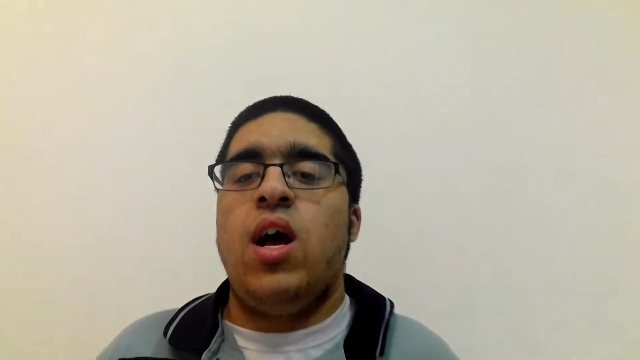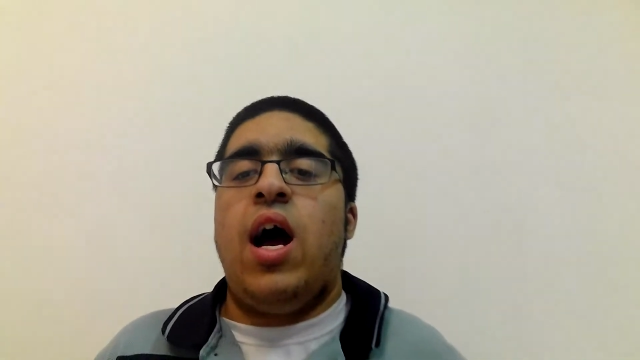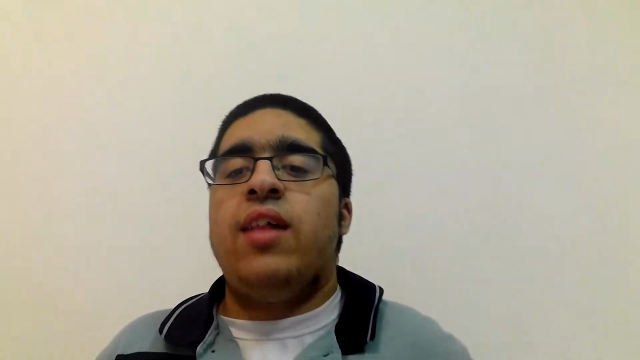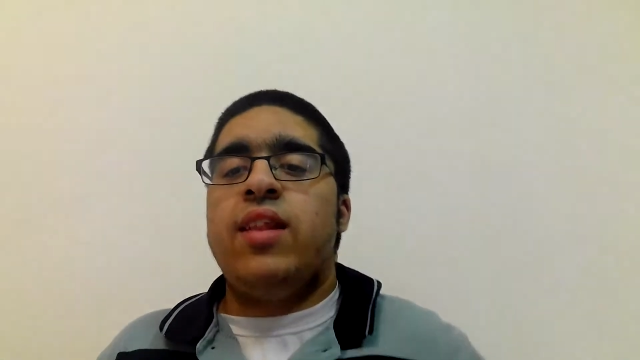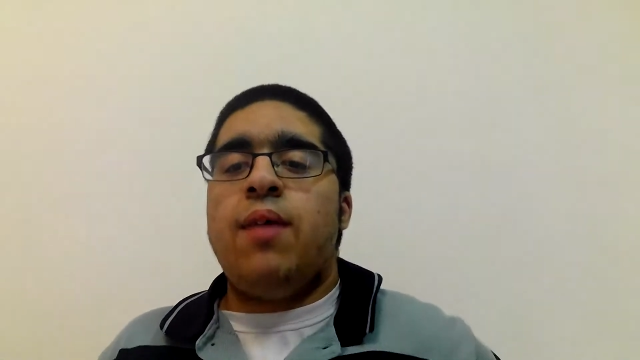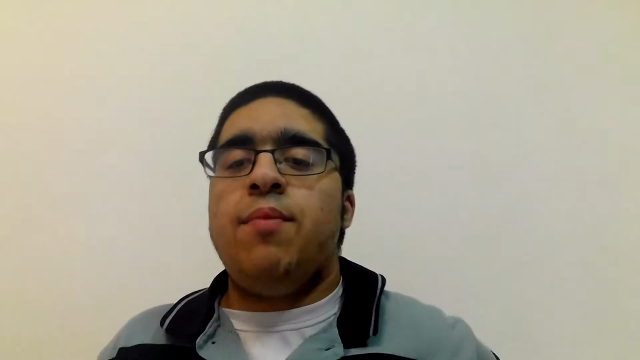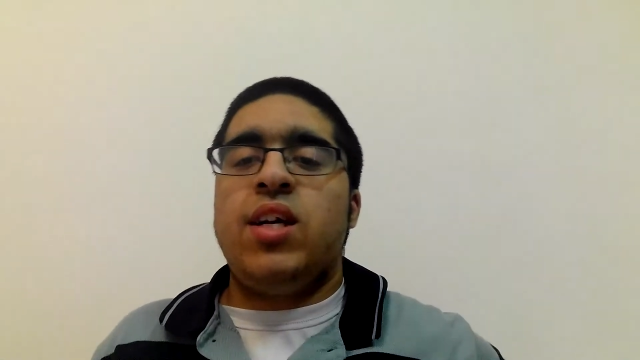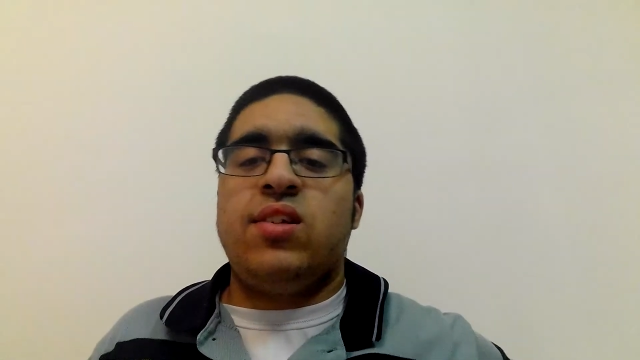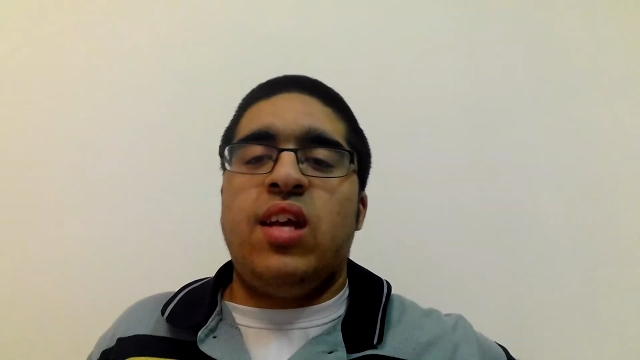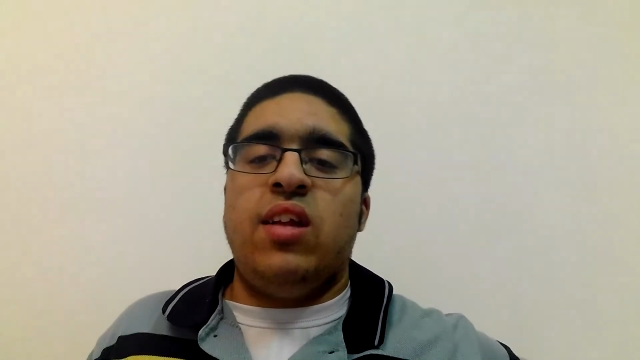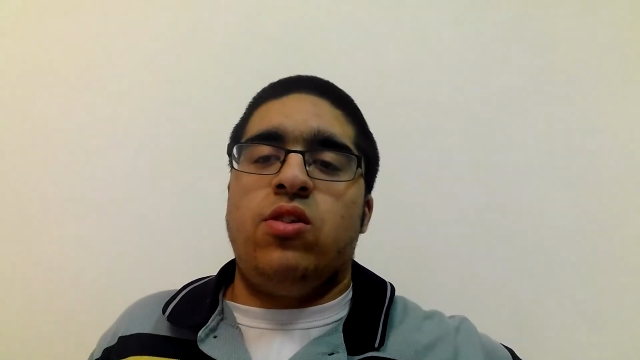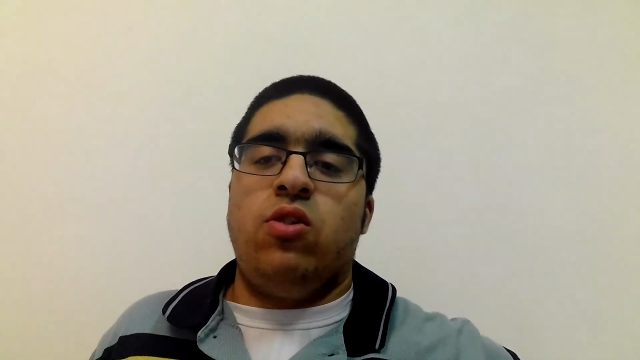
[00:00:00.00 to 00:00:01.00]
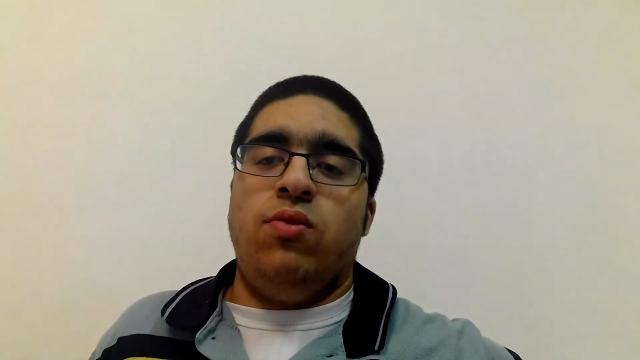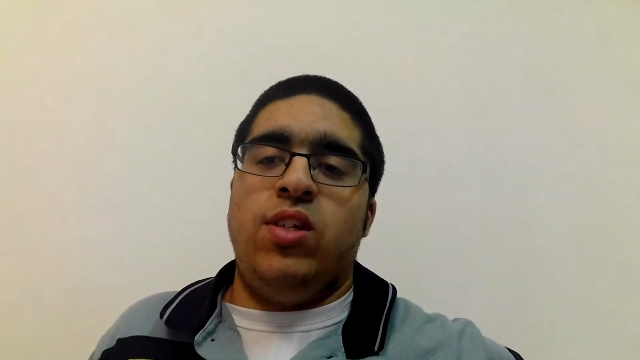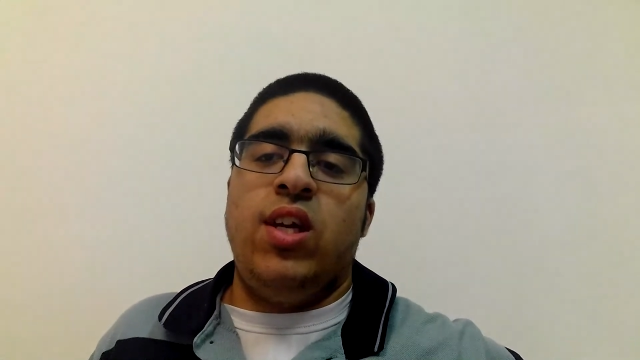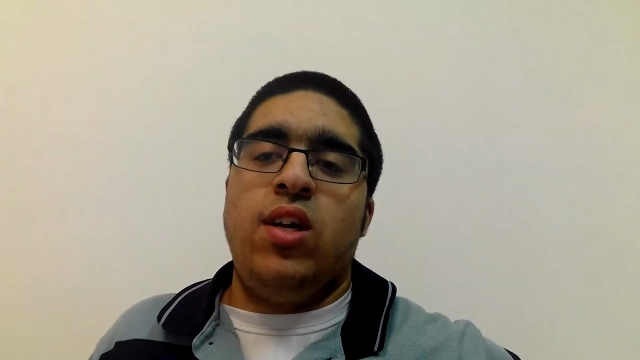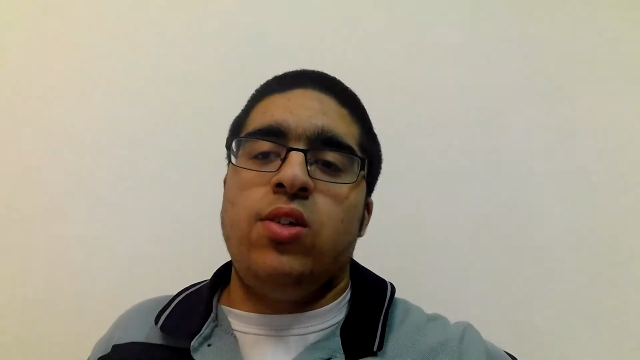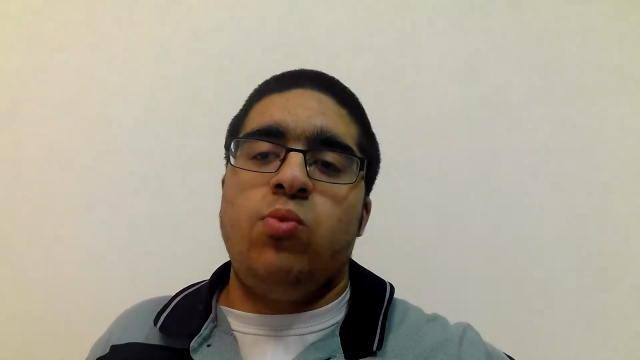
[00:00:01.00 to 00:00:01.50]
And that makes sense,
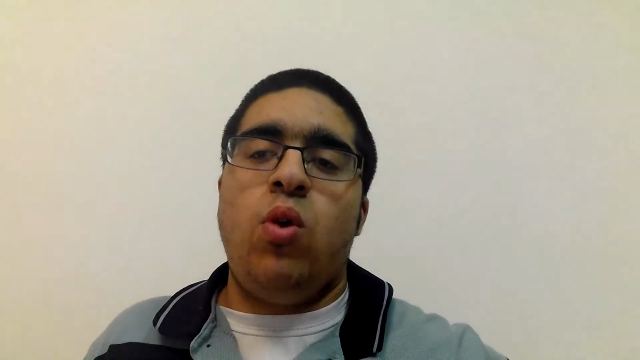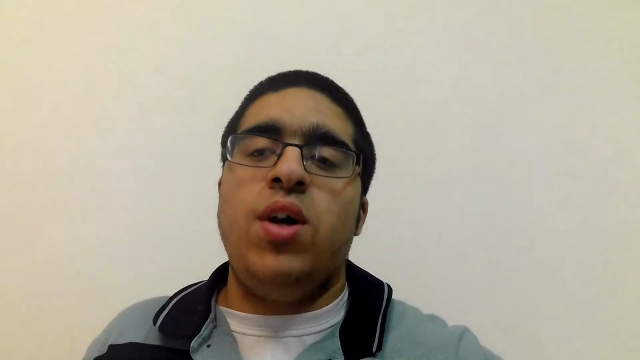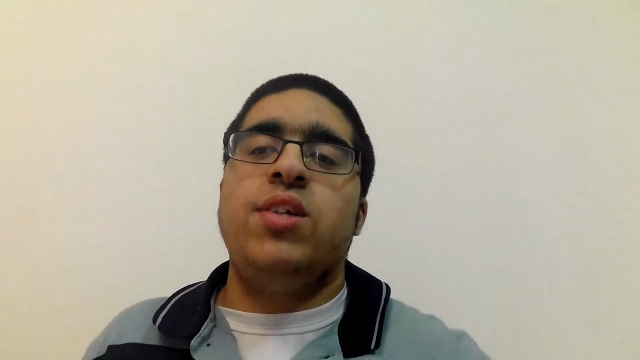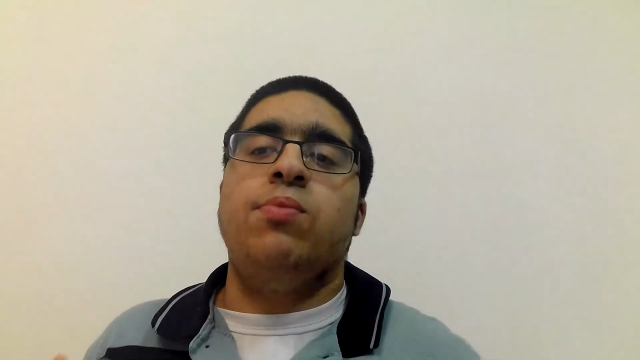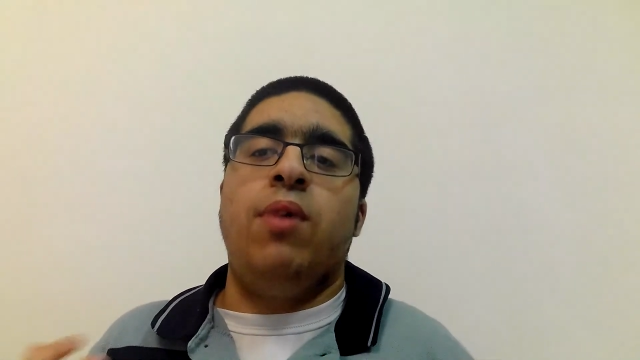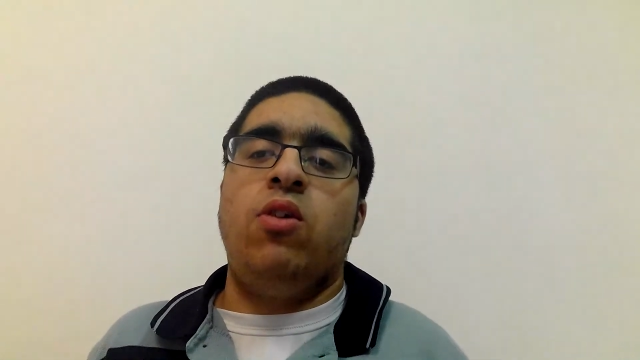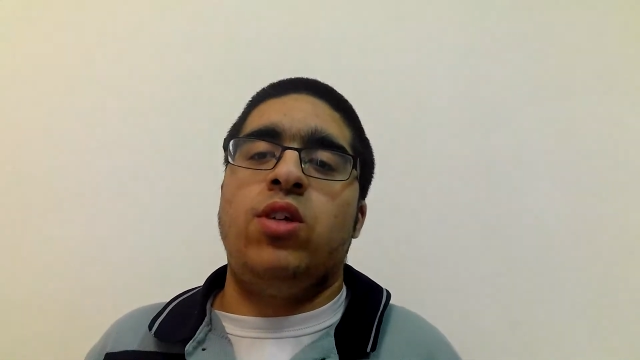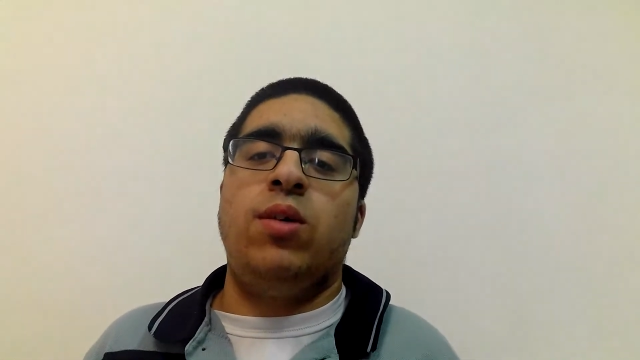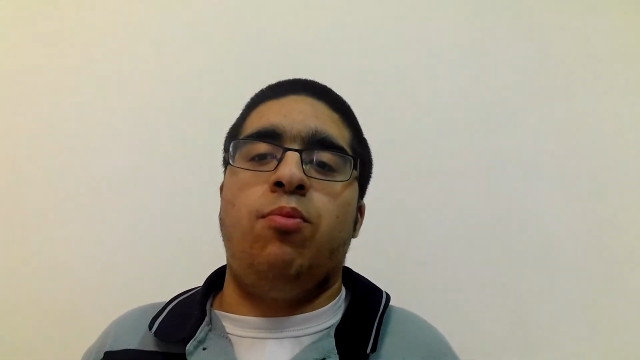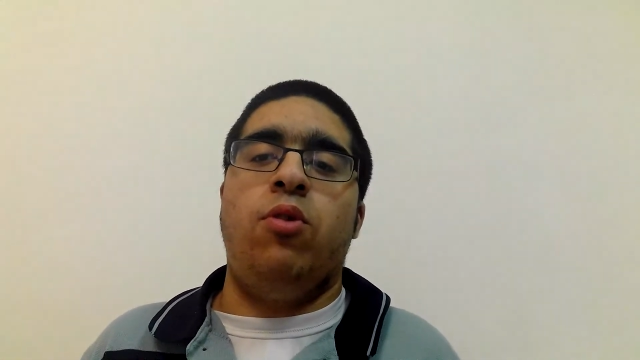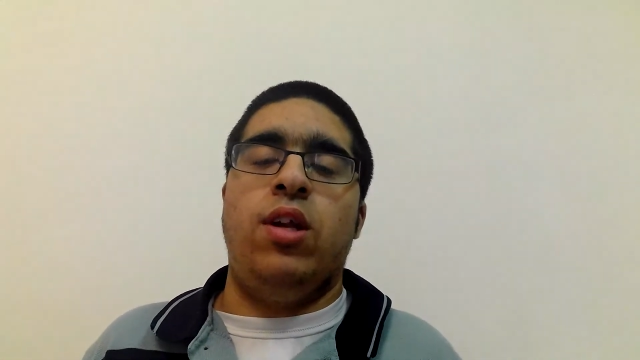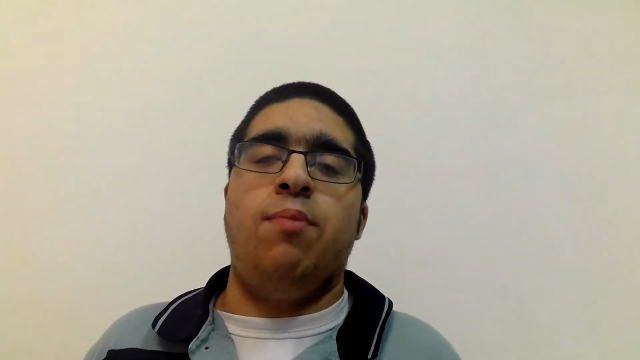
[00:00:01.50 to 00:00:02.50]
obviously, because what is melting point?